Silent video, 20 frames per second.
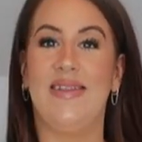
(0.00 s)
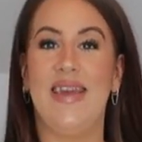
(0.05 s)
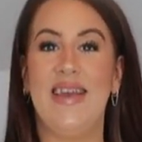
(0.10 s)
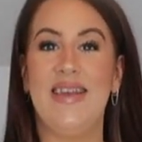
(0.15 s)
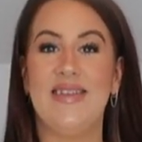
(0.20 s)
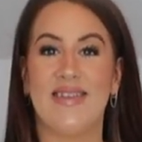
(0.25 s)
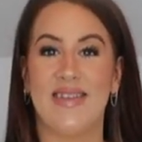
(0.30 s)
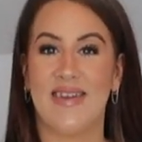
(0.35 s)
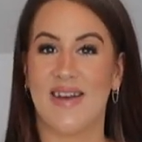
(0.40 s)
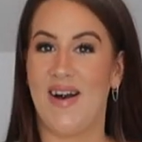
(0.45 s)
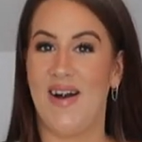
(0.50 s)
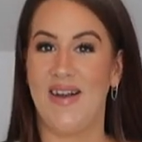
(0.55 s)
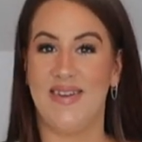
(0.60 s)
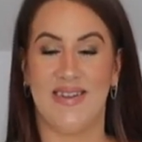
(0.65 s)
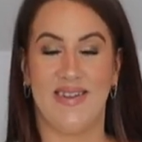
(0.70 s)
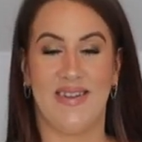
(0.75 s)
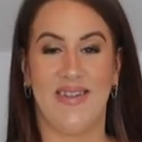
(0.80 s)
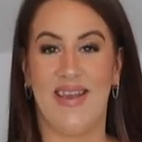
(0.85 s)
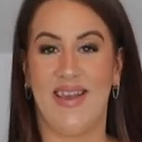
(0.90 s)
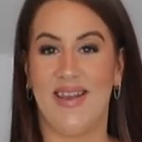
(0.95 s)
these are the
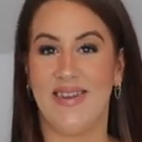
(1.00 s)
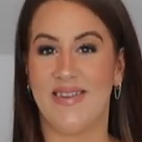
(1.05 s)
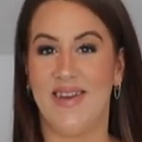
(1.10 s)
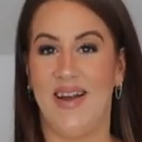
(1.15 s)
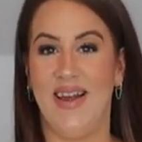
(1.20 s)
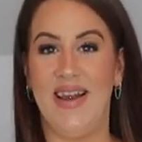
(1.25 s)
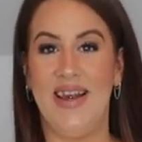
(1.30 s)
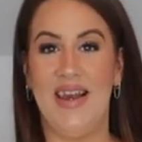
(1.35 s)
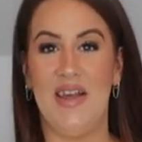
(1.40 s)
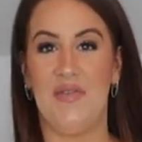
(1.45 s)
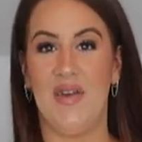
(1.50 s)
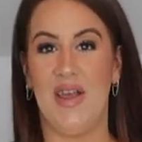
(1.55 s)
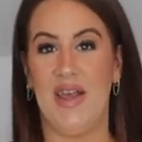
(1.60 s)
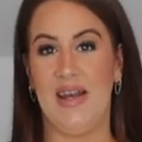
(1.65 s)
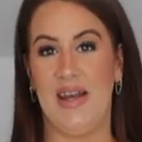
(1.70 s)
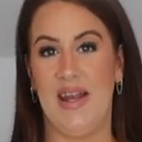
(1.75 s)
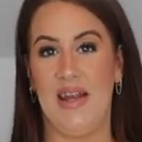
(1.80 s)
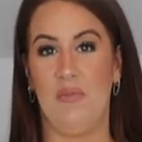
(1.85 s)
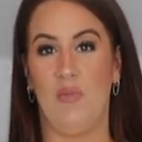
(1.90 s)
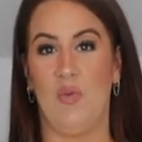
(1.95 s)
kinds of things that I live
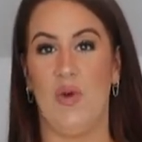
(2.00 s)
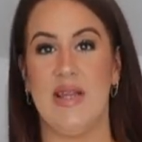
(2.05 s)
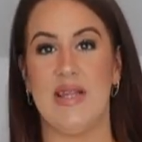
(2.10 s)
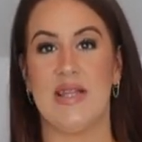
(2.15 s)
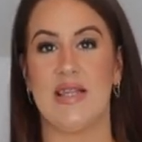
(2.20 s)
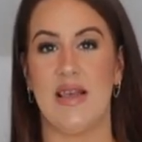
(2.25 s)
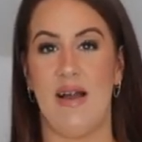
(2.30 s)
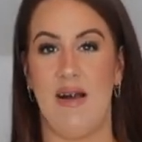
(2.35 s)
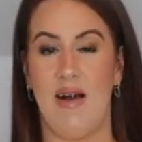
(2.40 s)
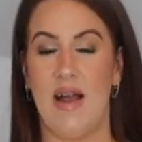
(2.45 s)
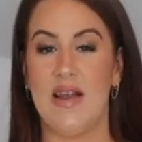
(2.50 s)
in winter.